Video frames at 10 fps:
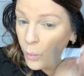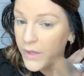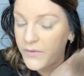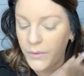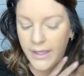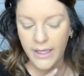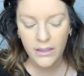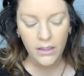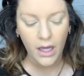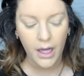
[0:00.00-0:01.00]
If you
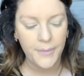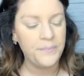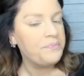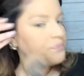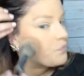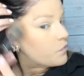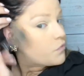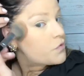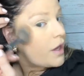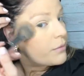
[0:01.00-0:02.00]
get, I'm
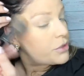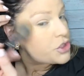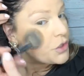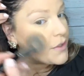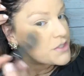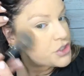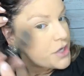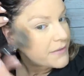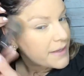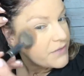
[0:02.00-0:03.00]
going to show you guys a
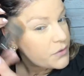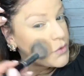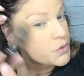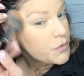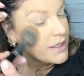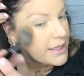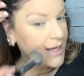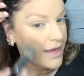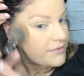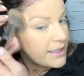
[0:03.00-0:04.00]
trick. Like if you do get like
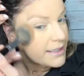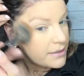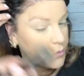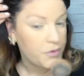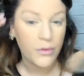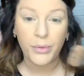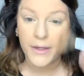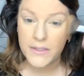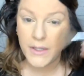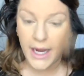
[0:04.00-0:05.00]
heavy-handed with your
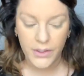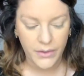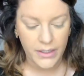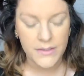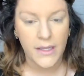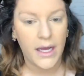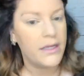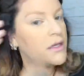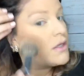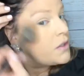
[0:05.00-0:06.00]
bronzer, how you can
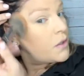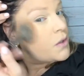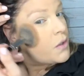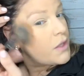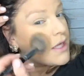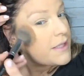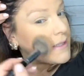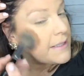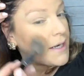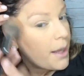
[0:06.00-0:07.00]

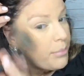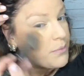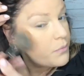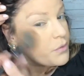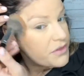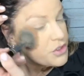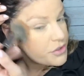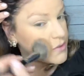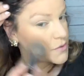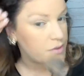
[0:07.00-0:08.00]
clean it up with the
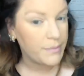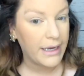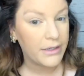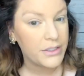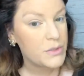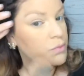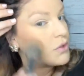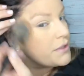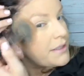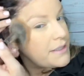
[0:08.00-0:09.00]
translucent powder. It's
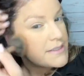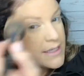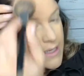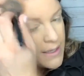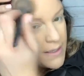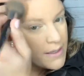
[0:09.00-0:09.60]
really easy.